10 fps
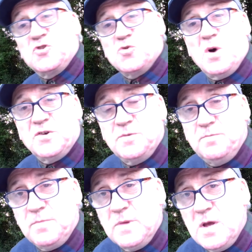you want.
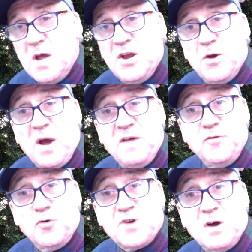Now, I have
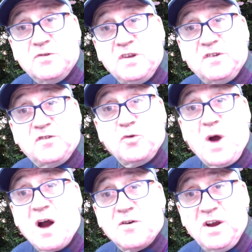no doubt this is so
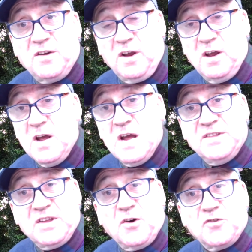hard-hitting
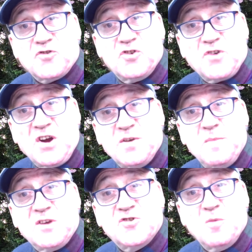that others will try to
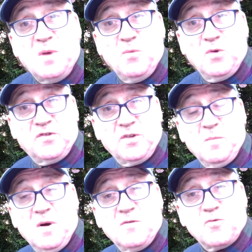make dummy ones of them,
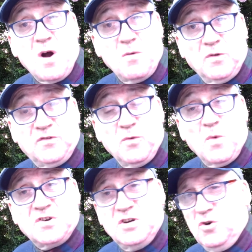wrong ones. You
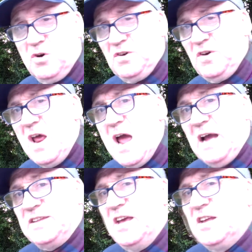want to look at it. I
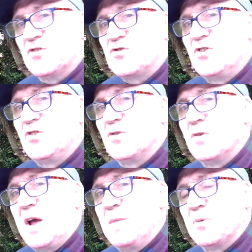think there's another
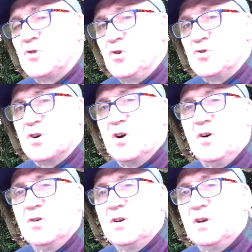producer
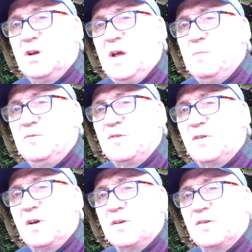called Gibbs, I
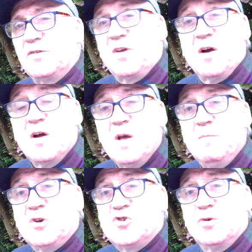think it is there.
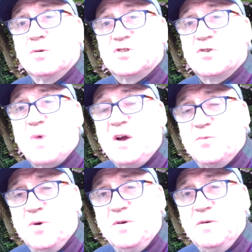Make sure it's the right
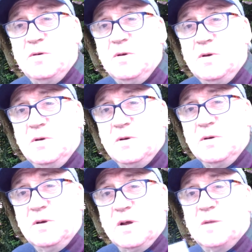one. It'll